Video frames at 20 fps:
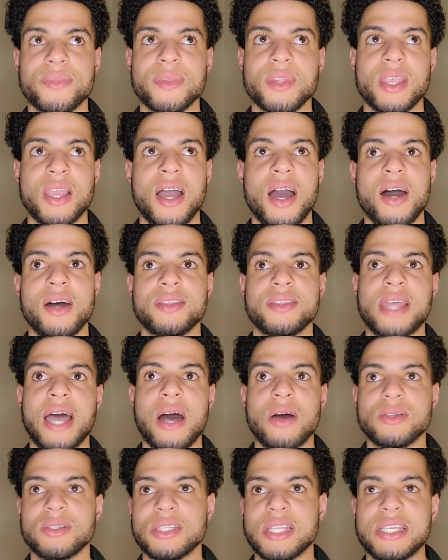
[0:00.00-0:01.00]
a
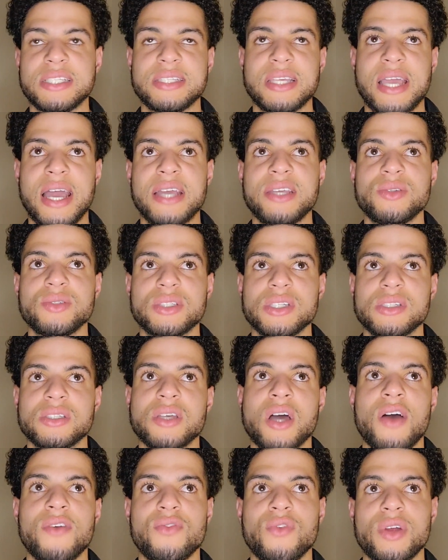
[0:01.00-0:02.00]
thousand. Let's say I used the
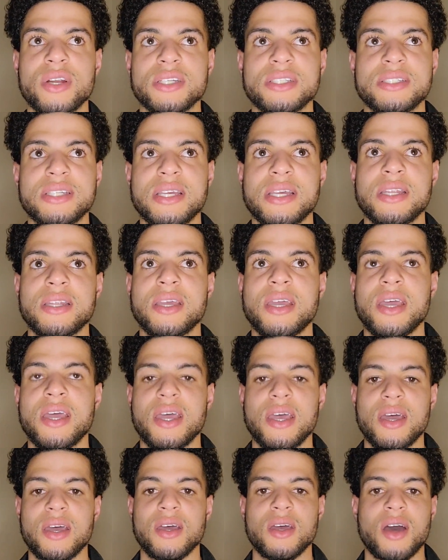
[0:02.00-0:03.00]
software to send
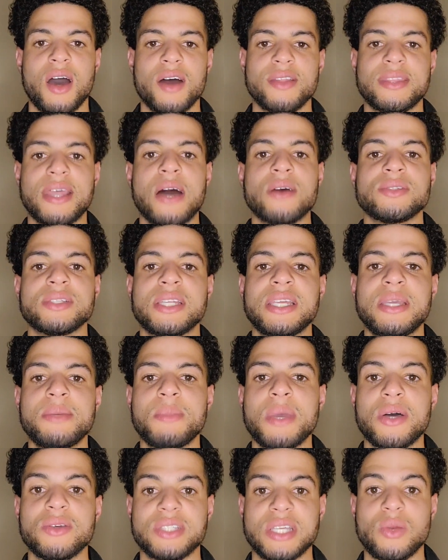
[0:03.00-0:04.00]
a thousand
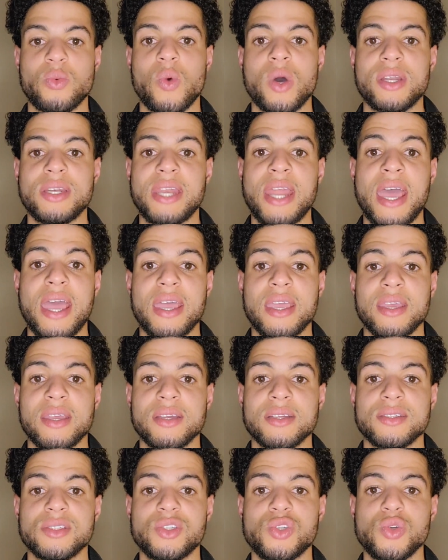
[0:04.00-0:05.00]
emails in one day
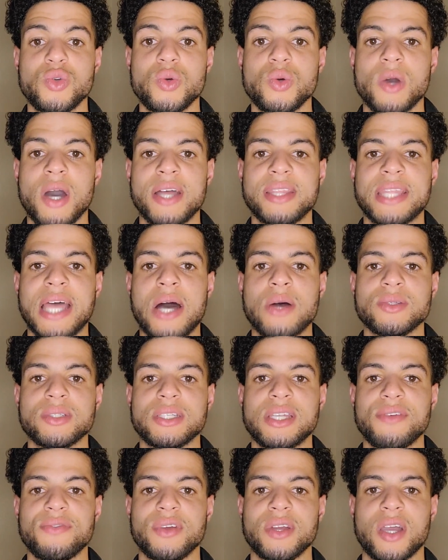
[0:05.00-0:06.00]
to a thousand
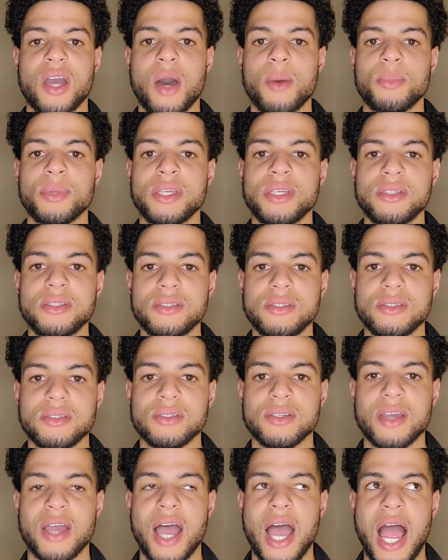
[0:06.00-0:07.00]
different companies.
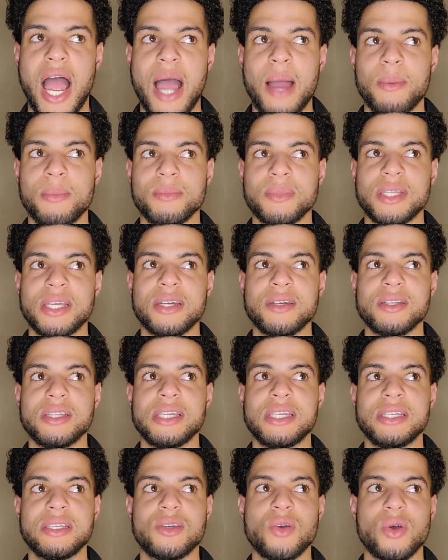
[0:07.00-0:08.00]
I'm
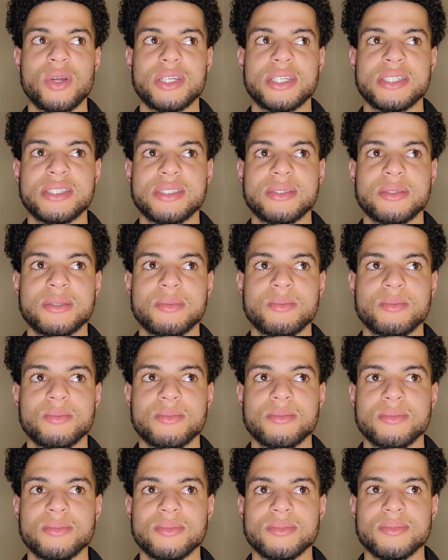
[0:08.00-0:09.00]
literally going to
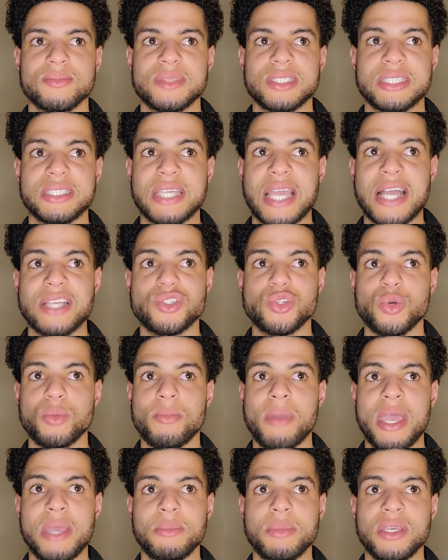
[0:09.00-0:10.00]
schedule
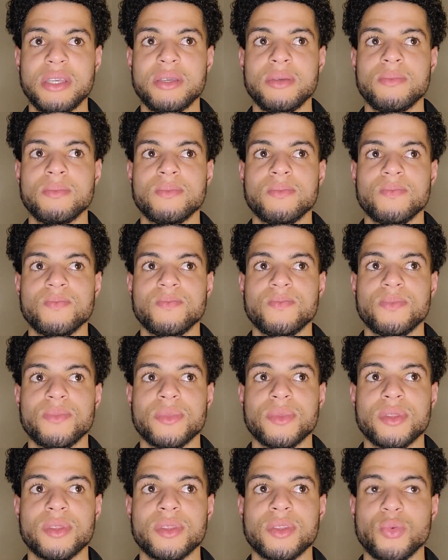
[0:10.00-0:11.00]
maybe
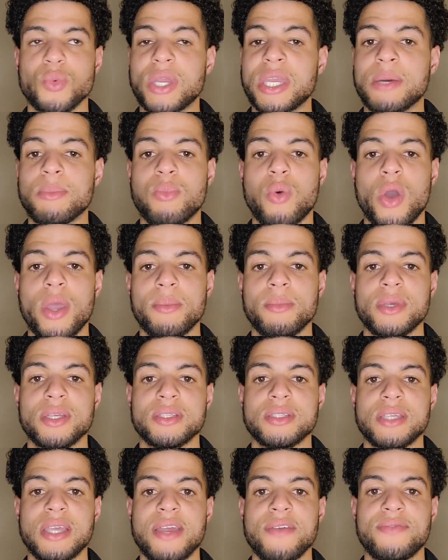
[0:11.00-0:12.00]
three
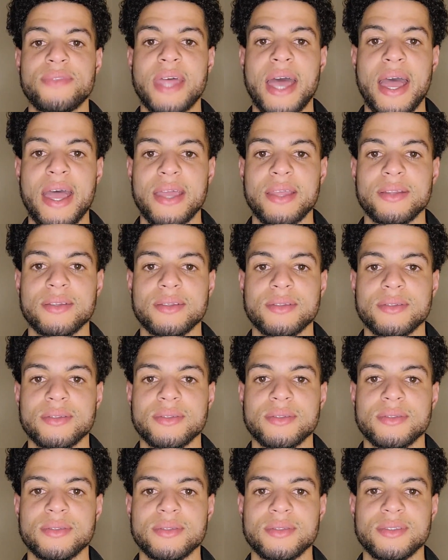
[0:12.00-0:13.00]
appointments, if that,
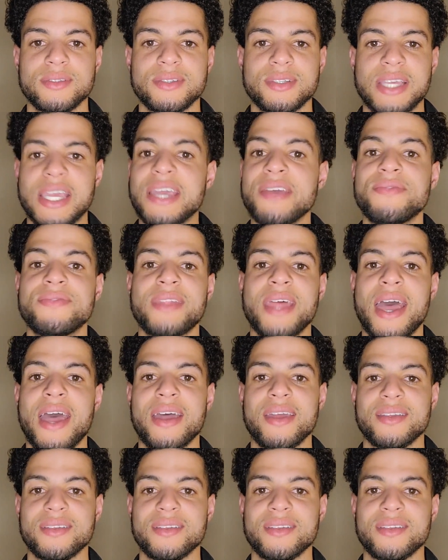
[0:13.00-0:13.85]
if that,